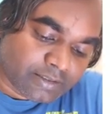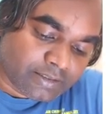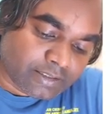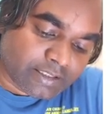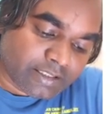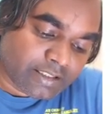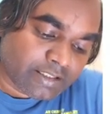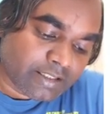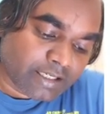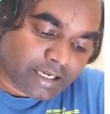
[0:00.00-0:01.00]
3
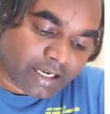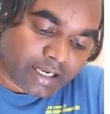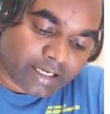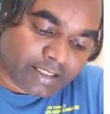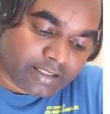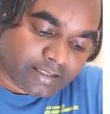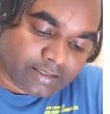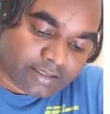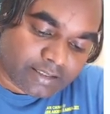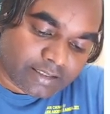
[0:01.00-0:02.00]
and
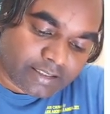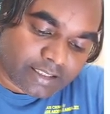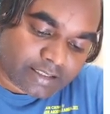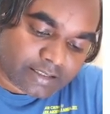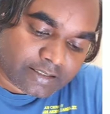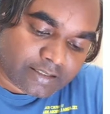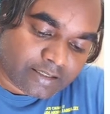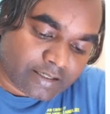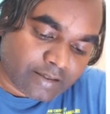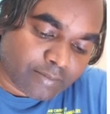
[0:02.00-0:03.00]
3x
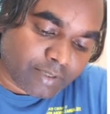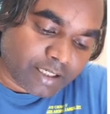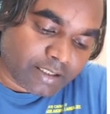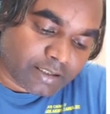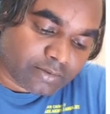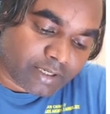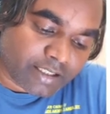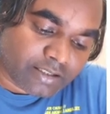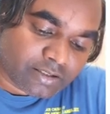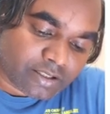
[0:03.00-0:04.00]
minus y
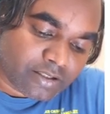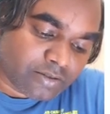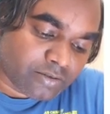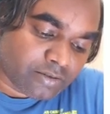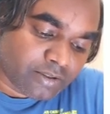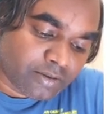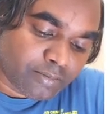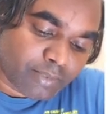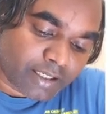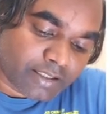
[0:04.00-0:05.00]
is equal to
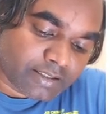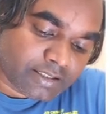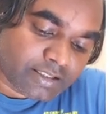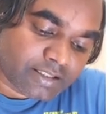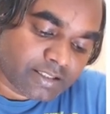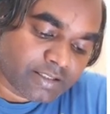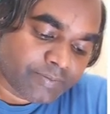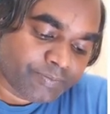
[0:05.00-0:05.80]
minus 6.